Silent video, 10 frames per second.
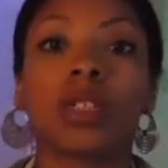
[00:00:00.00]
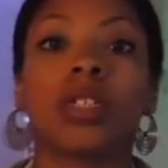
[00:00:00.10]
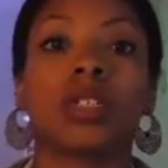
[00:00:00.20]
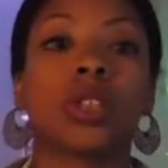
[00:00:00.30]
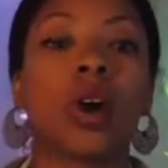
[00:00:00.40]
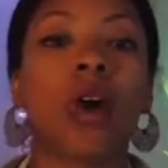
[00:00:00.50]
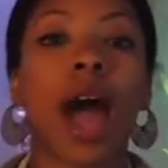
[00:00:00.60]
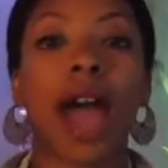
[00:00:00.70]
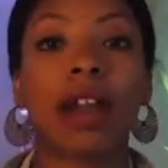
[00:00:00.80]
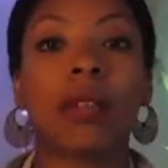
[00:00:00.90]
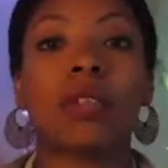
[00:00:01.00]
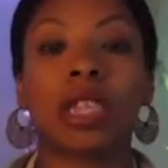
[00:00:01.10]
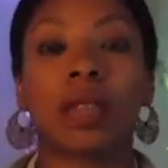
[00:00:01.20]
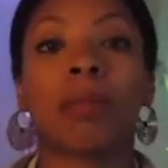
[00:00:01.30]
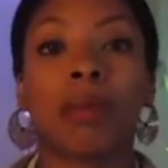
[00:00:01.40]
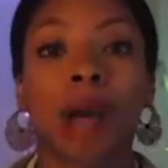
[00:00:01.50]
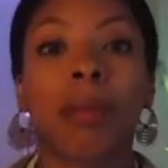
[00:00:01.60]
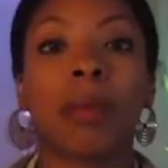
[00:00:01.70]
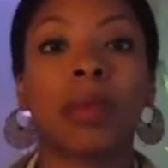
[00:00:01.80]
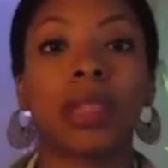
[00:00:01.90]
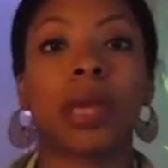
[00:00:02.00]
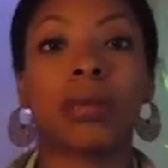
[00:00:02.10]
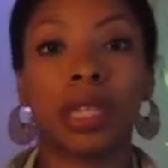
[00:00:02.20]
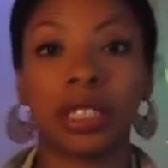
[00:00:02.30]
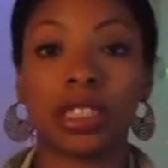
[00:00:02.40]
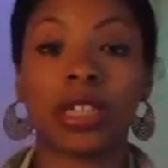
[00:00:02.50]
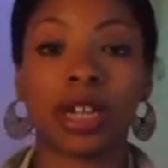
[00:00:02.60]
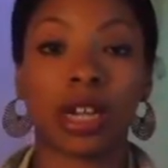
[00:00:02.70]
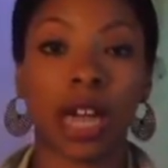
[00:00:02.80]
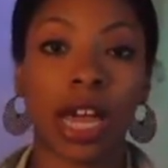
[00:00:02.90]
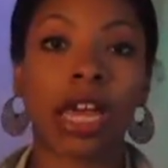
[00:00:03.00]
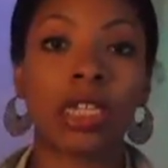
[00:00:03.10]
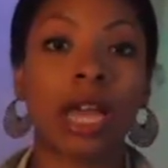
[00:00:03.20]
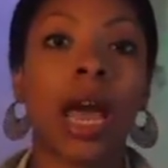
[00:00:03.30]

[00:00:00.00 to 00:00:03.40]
So I don't think the problem with them is their age.